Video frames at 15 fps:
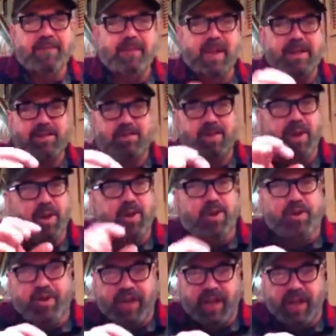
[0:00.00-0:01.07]
There's real
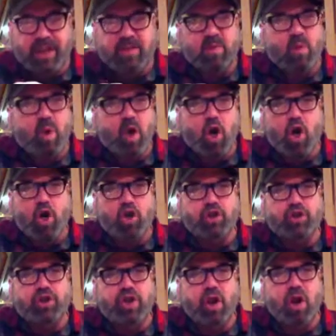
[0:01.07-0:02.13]
thick
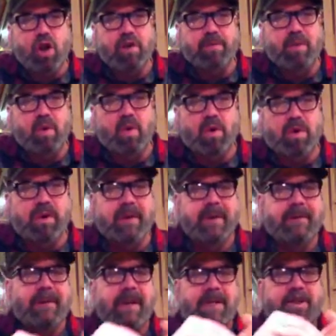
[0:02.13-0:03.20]
walled cardboard.
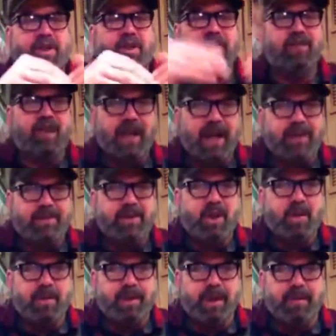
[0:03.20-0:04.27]
They had two flaps that
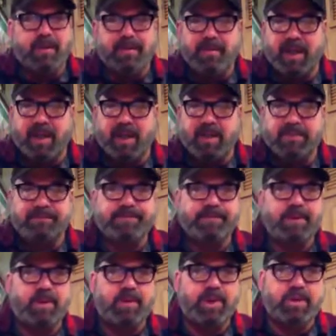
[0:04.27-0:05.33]
opened up the middle.
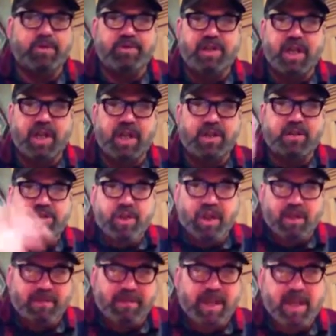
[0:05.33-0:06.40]
And when you was done, you
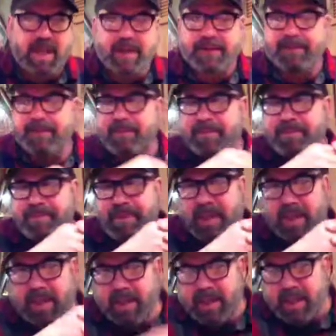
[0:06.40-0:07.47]
took them back
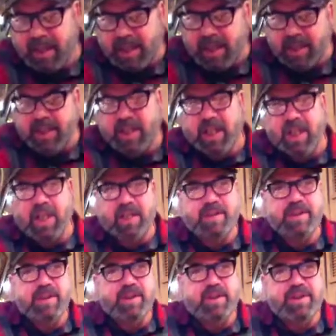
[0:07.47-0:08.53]
and
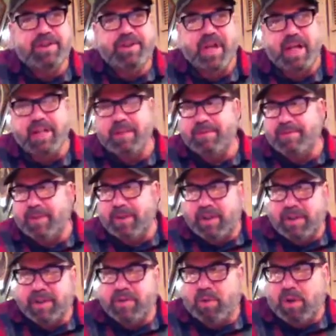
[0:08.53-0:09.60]
you exchange them for
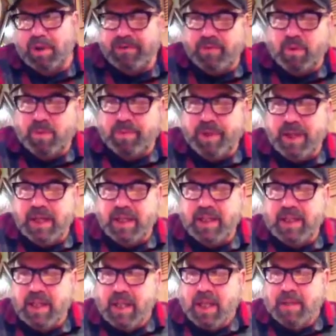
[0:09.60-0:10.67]
another 24-pack.
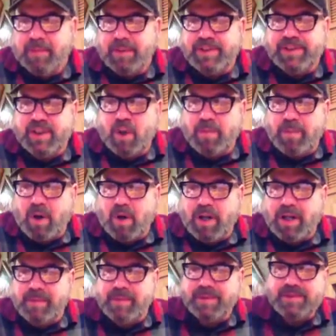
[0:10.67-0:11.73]
This is the old
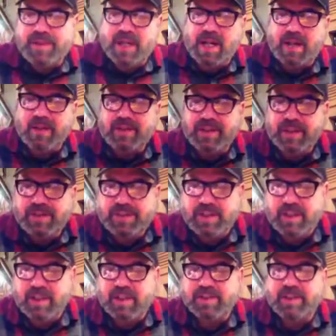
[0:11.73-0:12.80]
Bohemian style. This
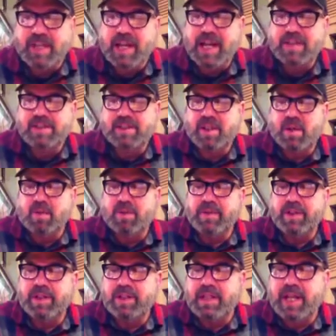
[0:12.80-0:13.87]
here is actually older
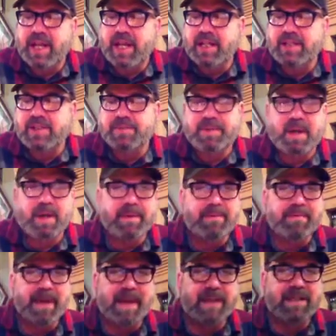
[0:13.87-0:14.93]
than the can. This is probably
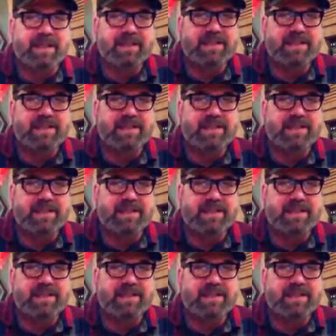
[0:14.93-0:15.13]
back in the